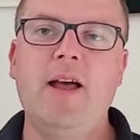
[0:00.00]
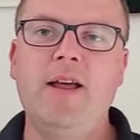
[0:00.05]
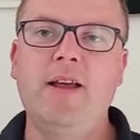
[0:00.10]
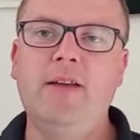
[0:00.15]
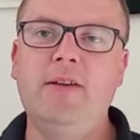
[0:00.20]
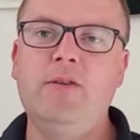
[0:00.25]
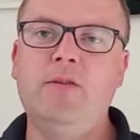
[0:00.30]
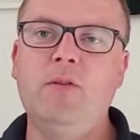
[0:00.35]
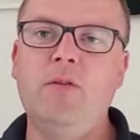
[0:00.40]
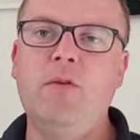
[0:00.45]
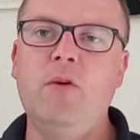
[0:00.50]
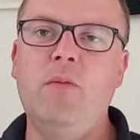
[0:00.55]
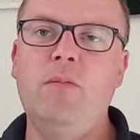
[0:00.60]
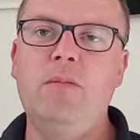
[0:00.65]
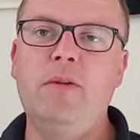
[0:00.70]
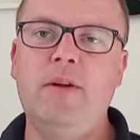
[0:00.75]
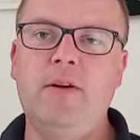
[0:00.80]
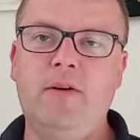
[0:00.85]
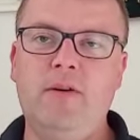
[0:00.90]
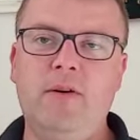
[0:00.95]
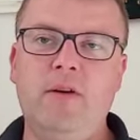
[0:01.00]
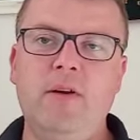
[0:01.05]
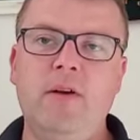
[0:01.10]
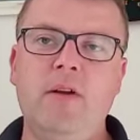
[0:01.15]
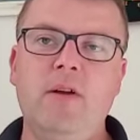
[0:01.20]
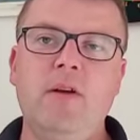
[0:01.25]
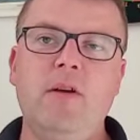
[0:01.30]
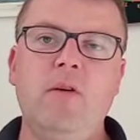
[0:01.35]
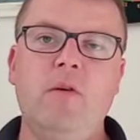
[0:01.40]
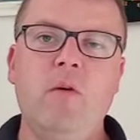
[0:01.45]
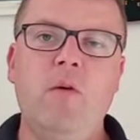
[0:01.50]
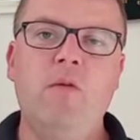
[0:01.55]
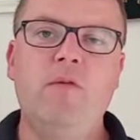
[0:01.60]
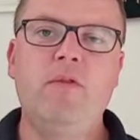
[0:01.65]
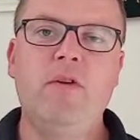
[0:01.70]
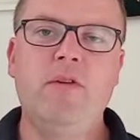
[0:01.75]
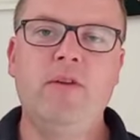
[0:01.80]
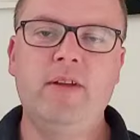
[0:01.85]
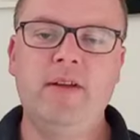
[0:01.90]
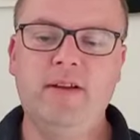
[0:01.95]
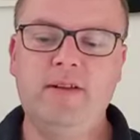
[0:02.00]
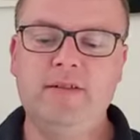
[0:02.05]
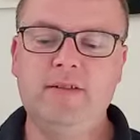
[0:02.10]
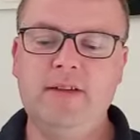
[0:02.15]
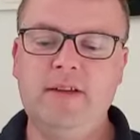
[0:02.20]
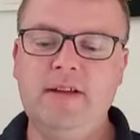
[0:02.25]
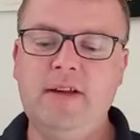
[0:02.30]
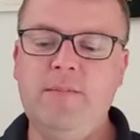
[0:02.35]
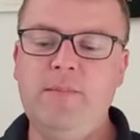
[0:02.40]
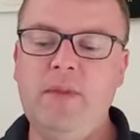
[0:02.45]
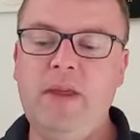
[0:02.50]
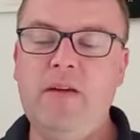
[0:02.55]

he should come there going very easily